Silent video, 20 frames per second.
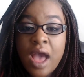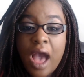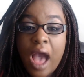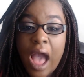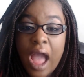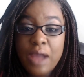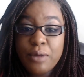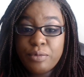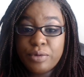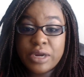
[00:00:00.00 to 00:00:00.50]

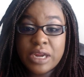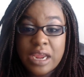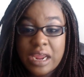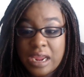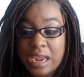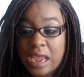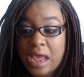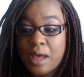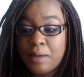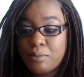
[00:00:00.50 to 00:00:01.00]
I would
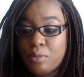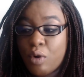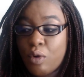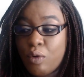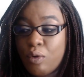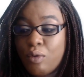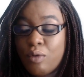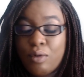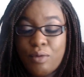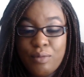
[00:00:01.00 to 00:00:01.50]
come
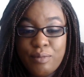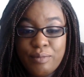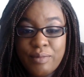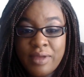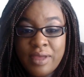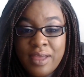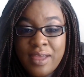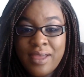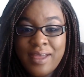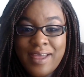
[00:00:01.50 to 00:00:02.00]
home
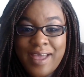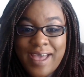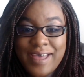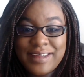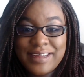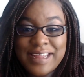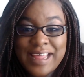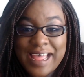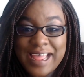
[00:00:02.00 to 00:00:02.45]
at